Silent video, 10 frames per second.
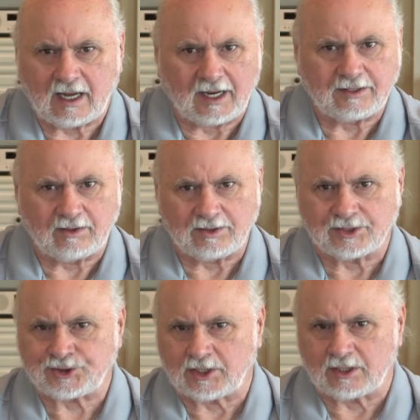I go
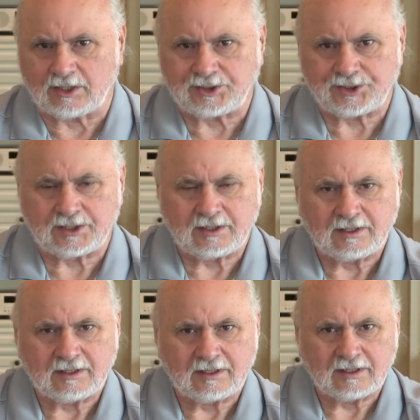to church.
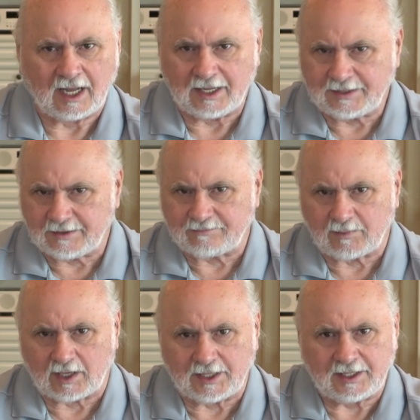I give
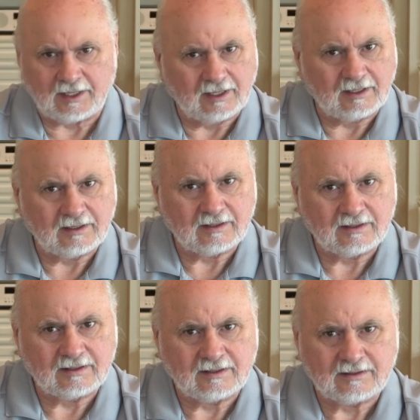money.
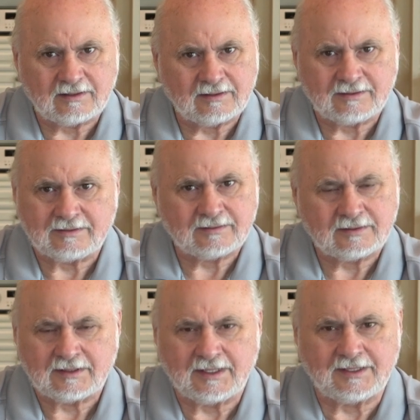
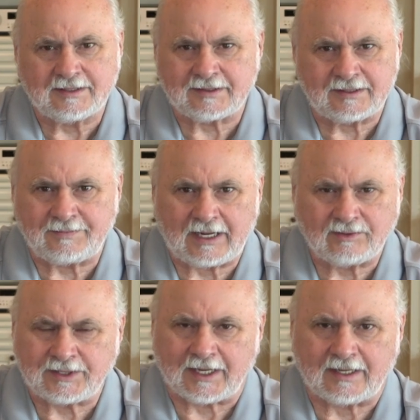It isn't
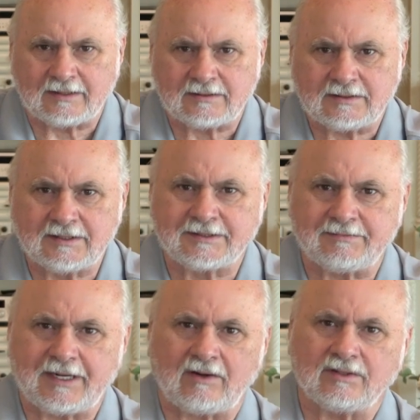about that. It's
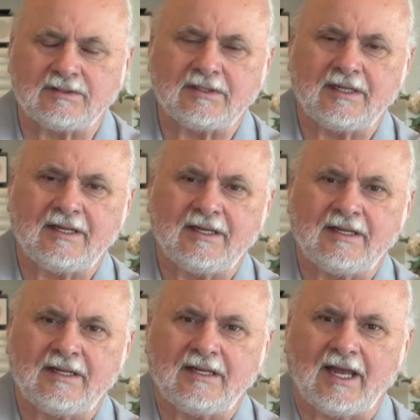about
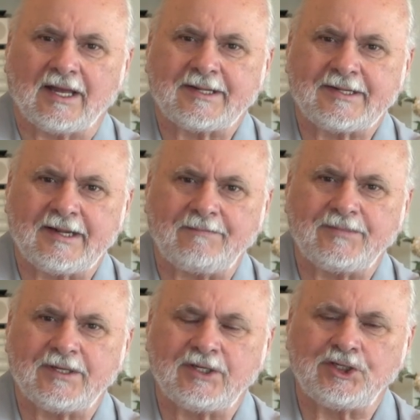
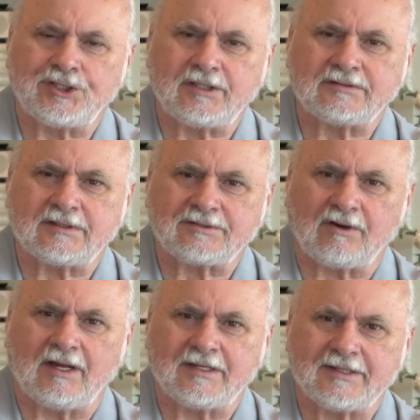accepting Jesus
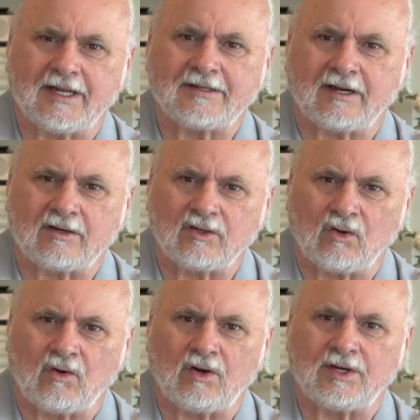Christ as our
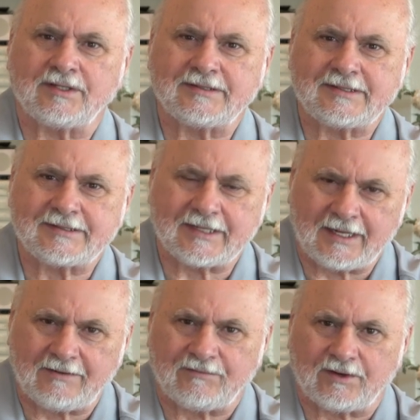Lord and
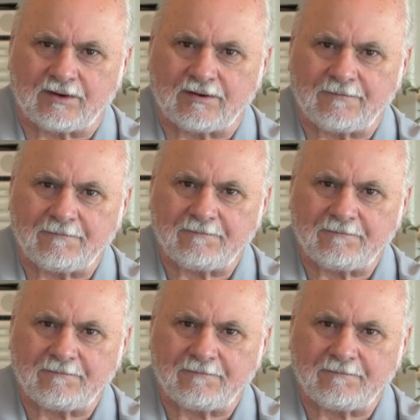Savior.